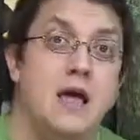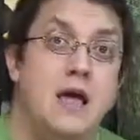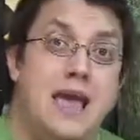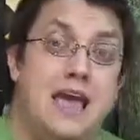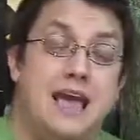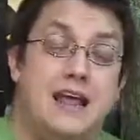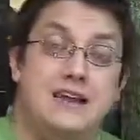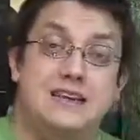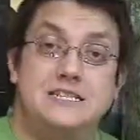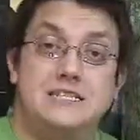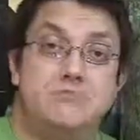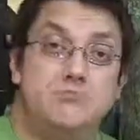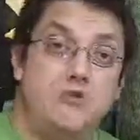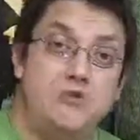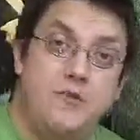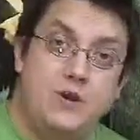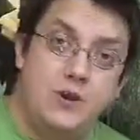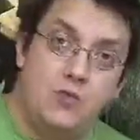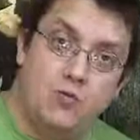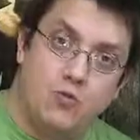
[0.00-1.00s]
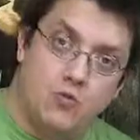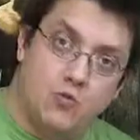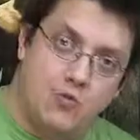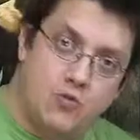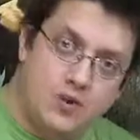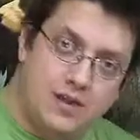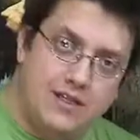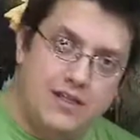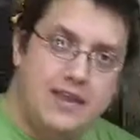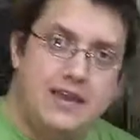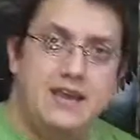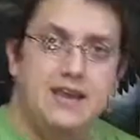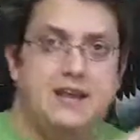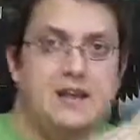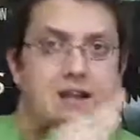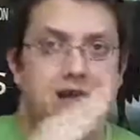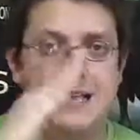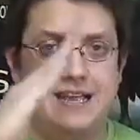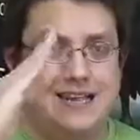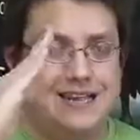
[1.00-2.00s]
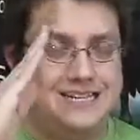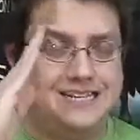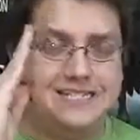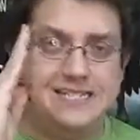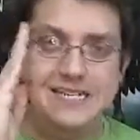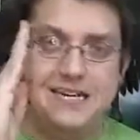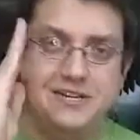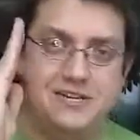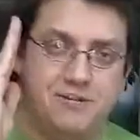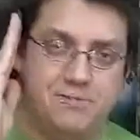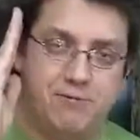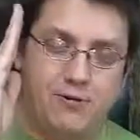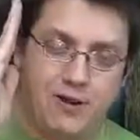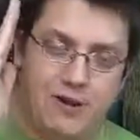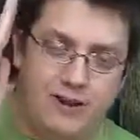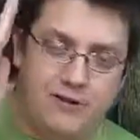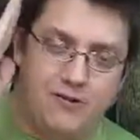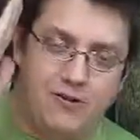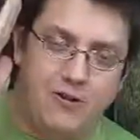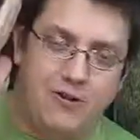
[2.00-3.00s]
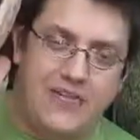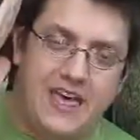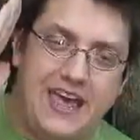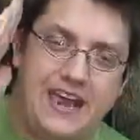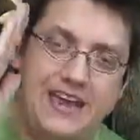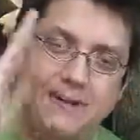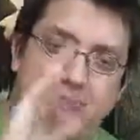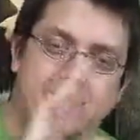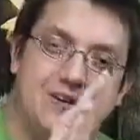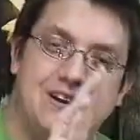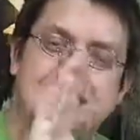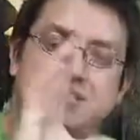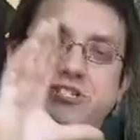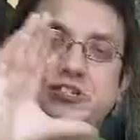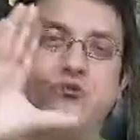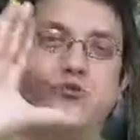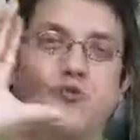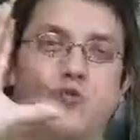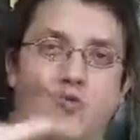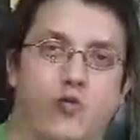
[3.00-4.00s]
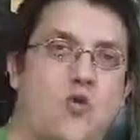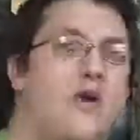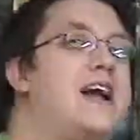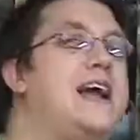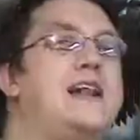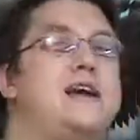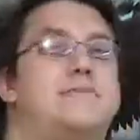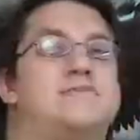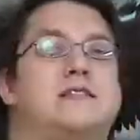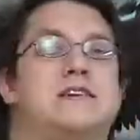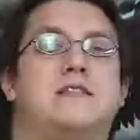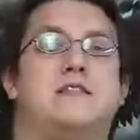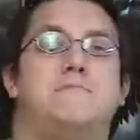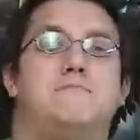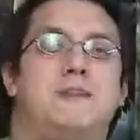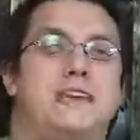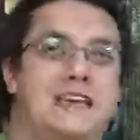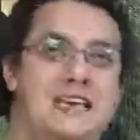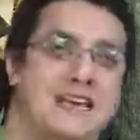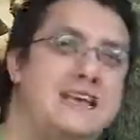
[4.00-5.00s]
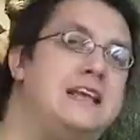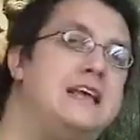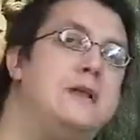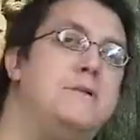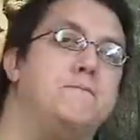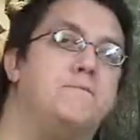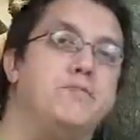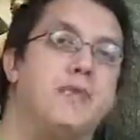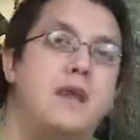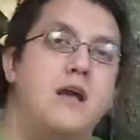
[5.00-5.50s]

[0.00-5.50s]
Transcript: And this movie really, it's such a prequel that it brings you right up to the beginning